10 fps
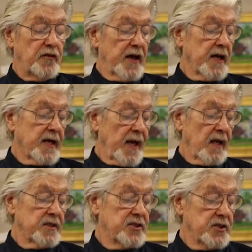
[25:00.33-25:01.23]
funny
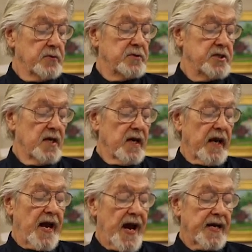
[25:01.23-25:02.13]
colored suits
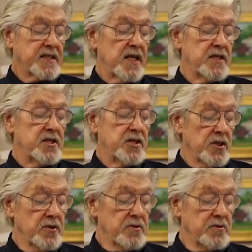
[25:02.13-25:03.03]
and hats and
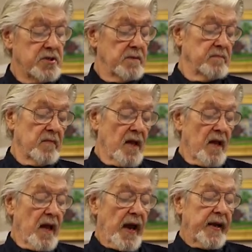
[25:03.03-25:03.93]
shoes.
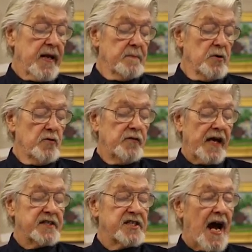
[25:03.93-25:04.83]
and he moved
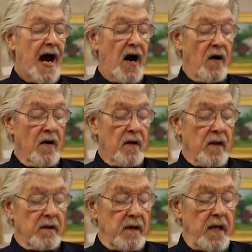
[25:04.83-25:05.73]
that sow
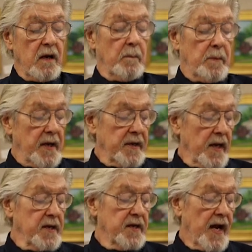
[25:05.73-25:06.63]
little bit
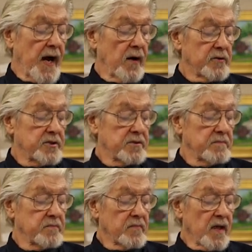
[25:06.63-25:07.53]
into the house.
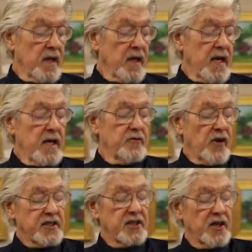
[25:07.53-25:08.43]
He
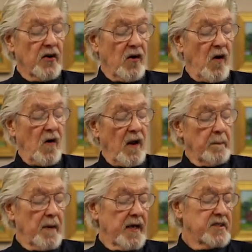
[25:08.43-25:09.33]
dresses her all
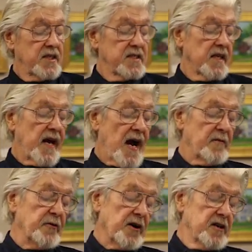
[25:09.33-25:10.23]
up like she's an
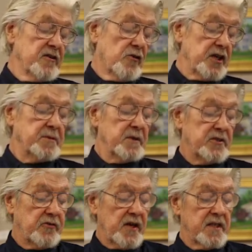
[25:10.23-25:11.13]
African
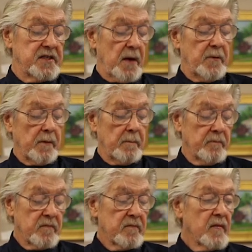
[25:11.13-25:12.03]
Christmas tree or something.
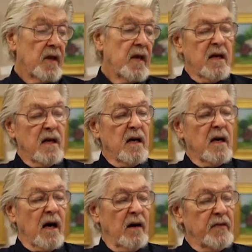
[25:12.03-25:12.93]

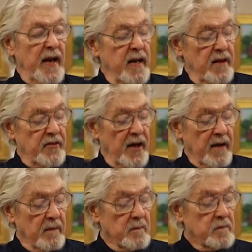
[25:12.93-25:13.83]
Of
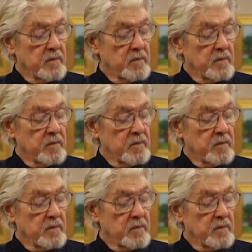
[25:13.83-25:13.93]
anything